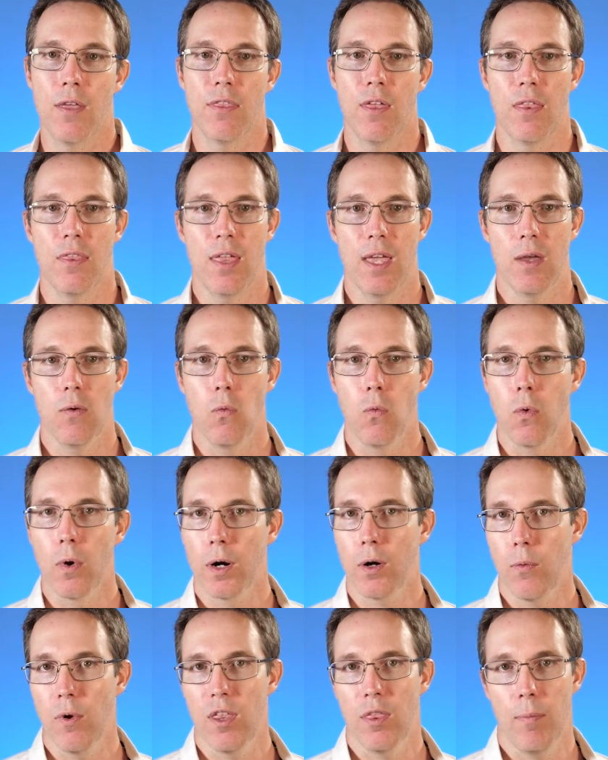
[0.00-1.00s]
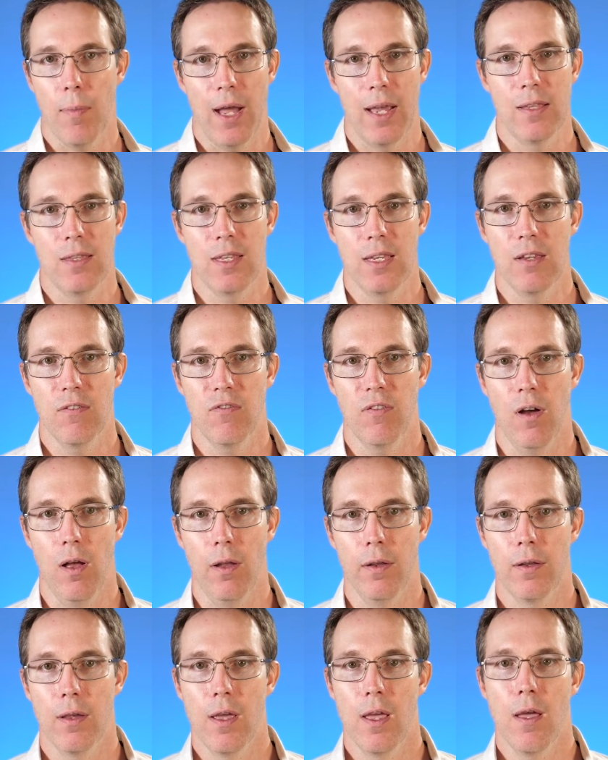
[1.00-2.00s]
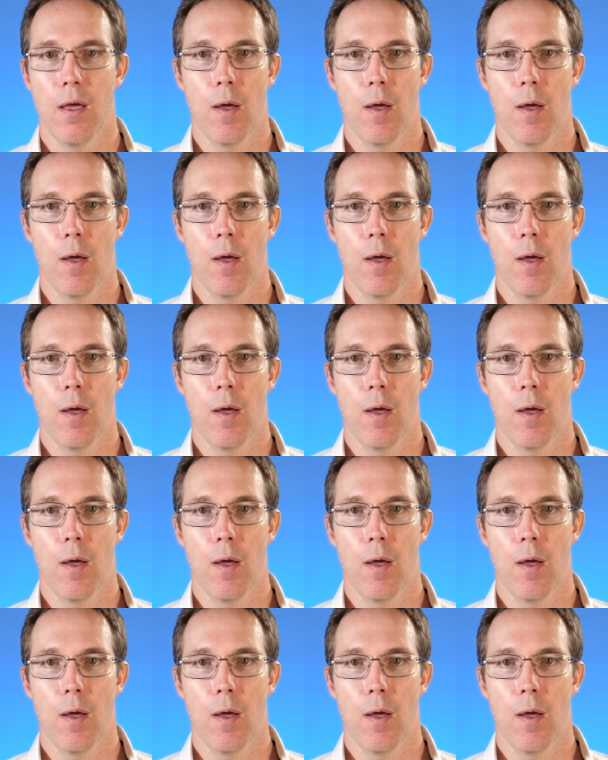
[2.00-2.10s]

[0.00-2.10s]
that they work with by default.